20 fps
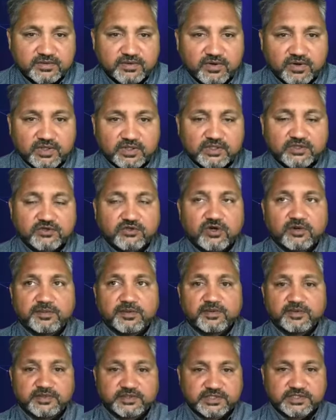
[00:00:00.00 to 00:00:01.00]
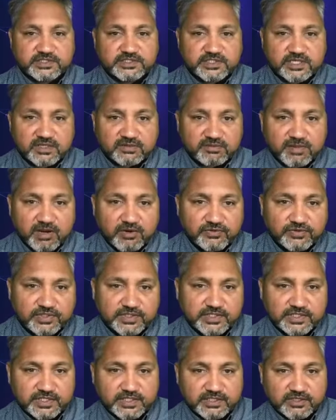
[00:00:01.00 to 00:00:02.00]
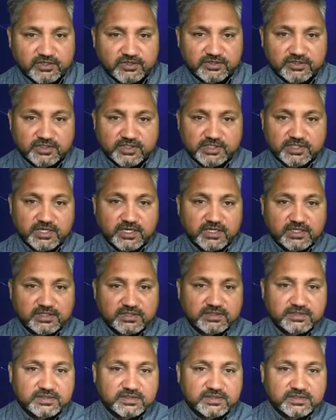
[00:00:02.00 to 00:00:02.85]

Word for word: on the top of the Sinjar mountain in northern Iraq,